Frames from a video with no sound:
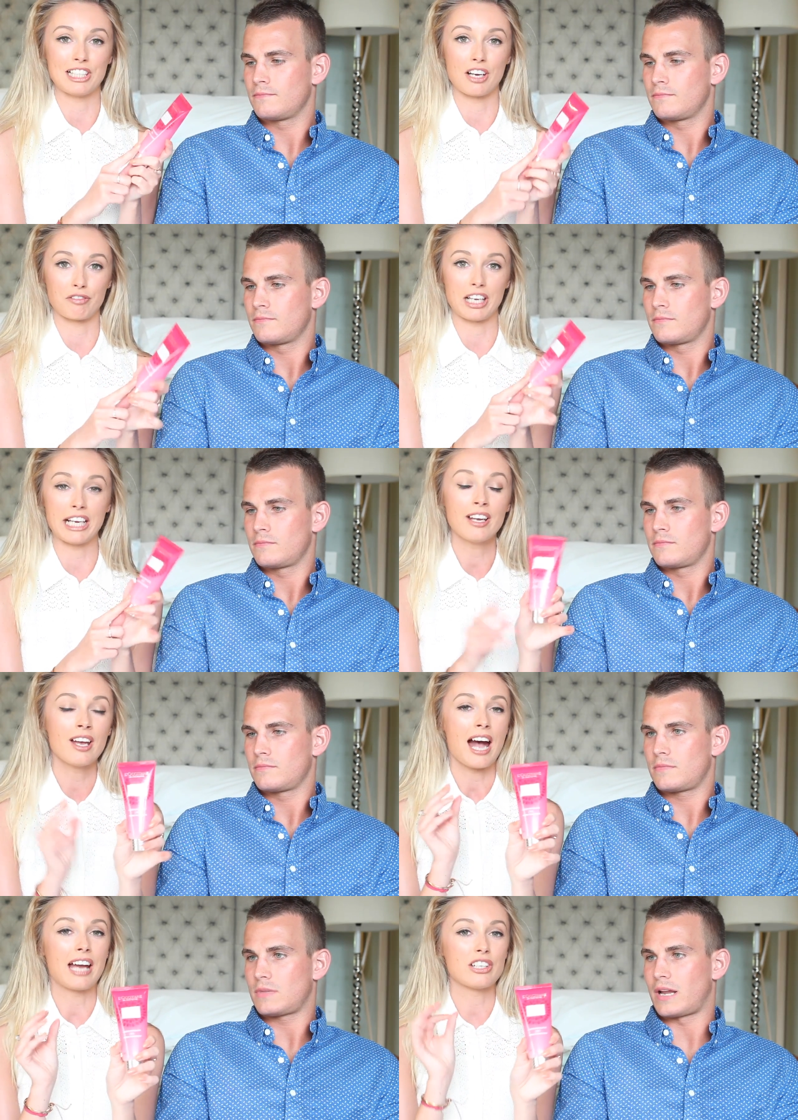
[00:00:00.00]
Speaker 1: really lovely.
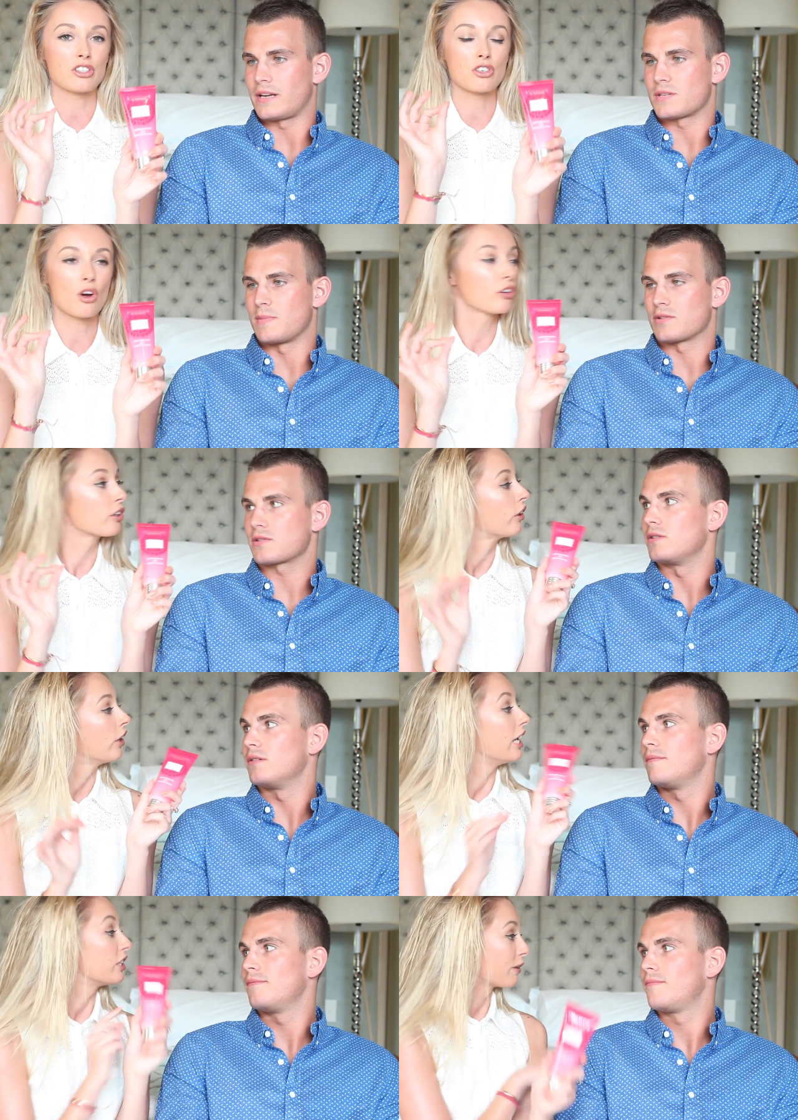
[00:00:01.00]
And, it's and it not, smells
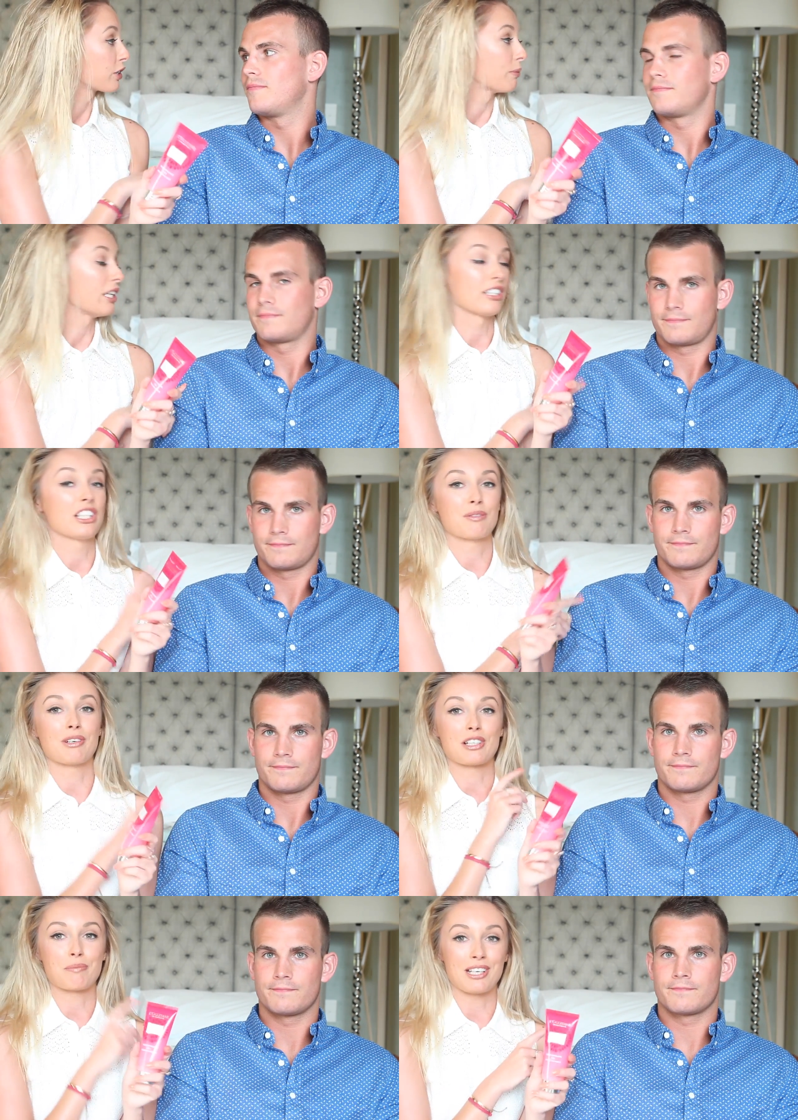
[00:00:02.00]
good. It smells amazing. It
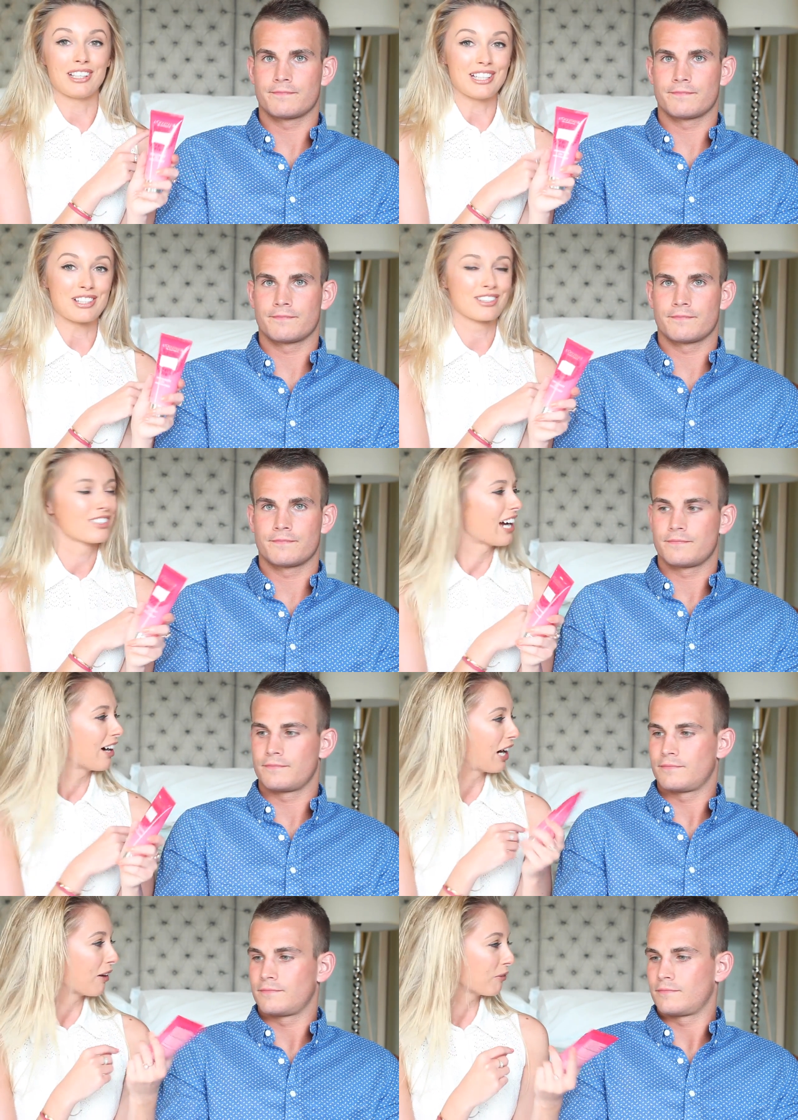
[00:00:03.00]
smells like peonies.
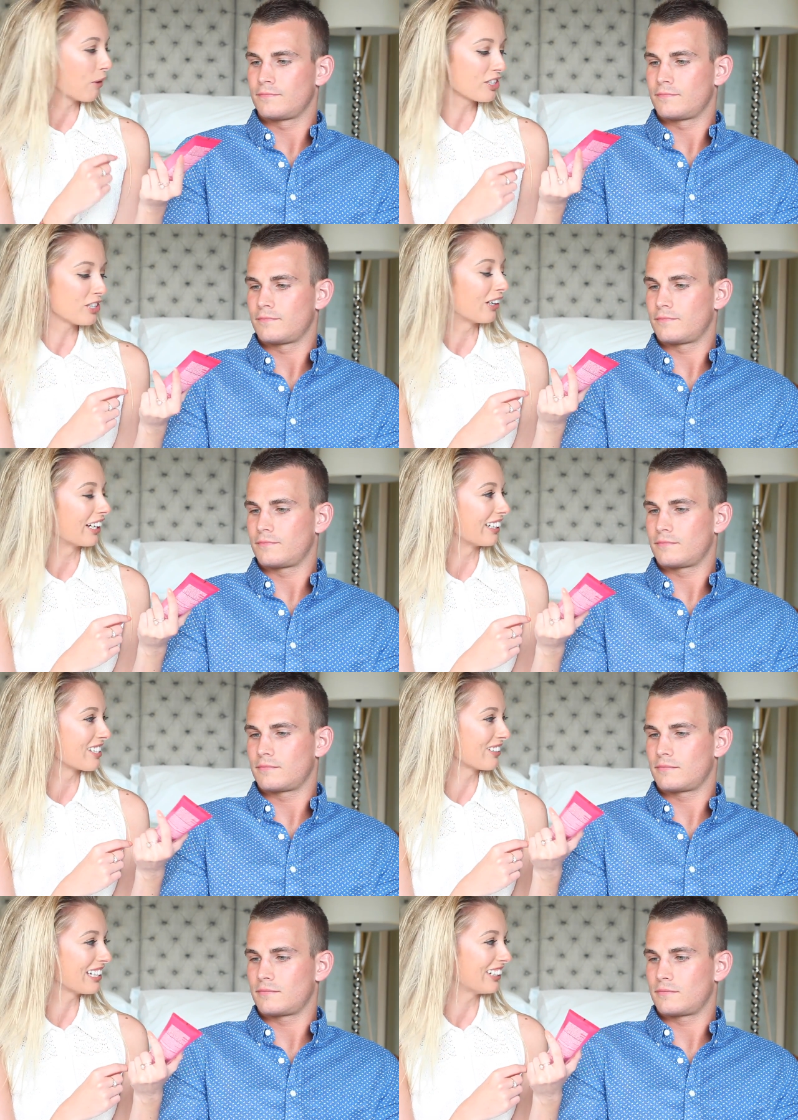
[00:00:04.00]
How, how, why do you like it?
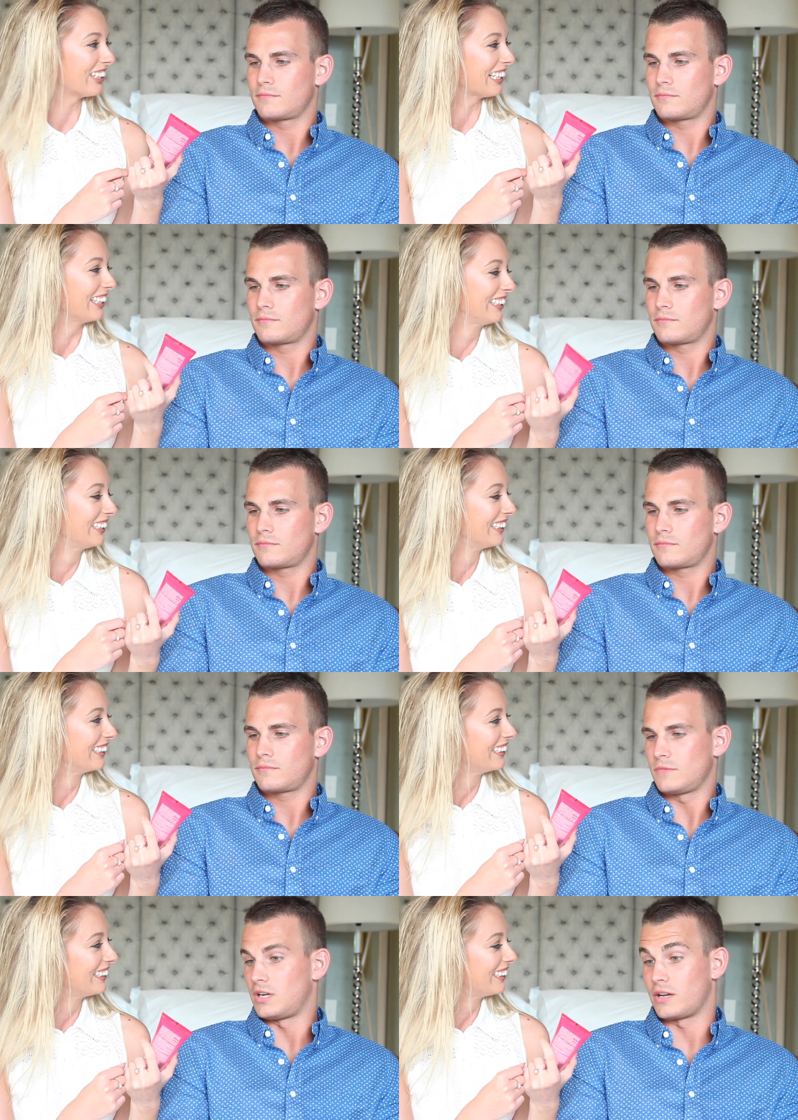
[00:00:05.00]
It's really girly.
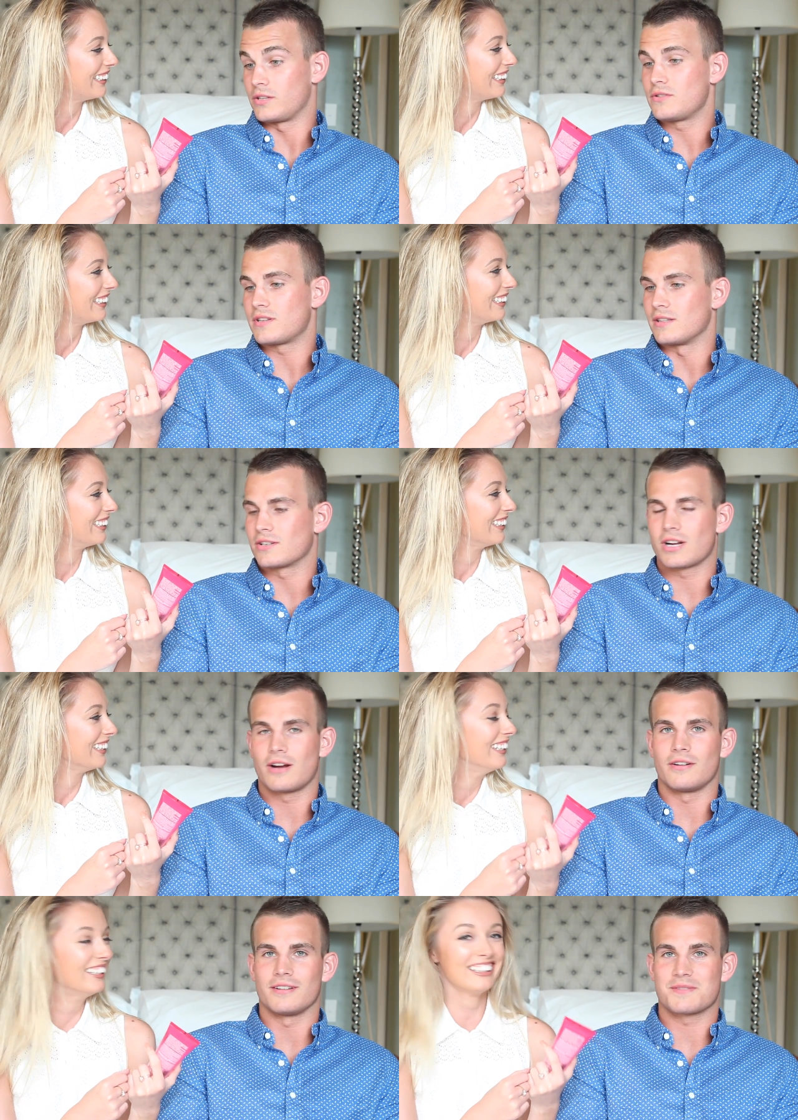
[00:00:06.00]
Speaker 2: Right, I used it in the
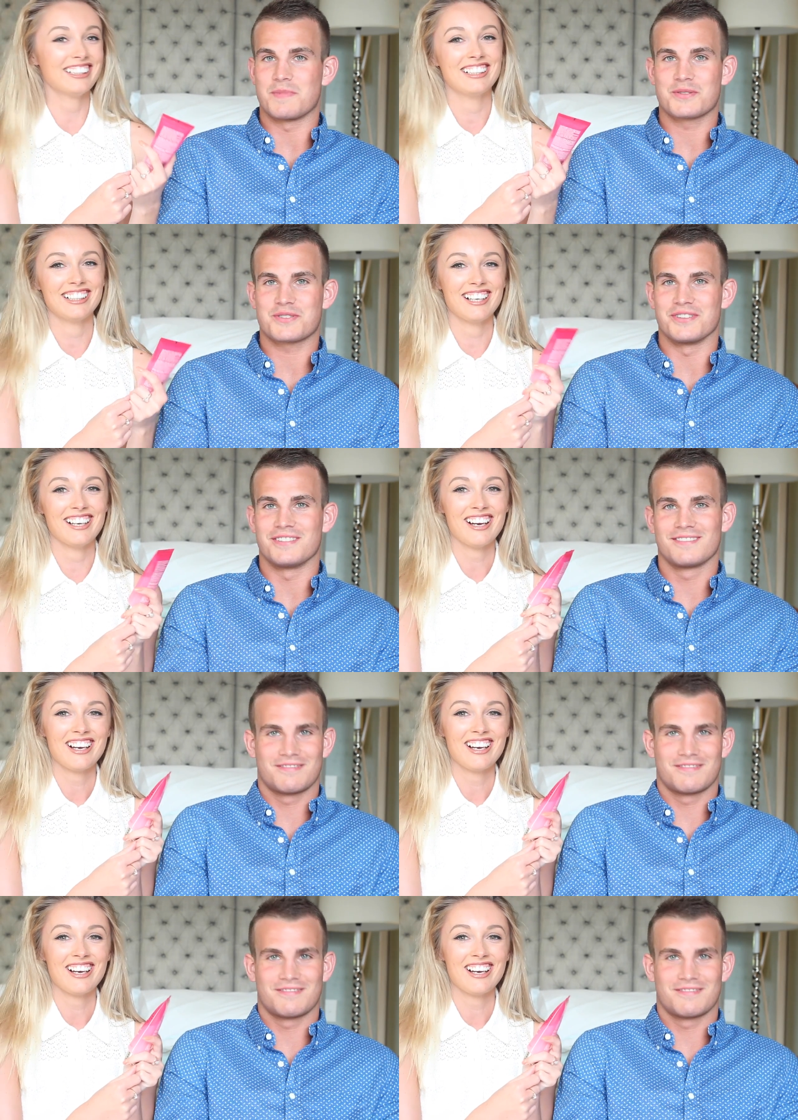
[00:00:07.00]
shower. It smells good.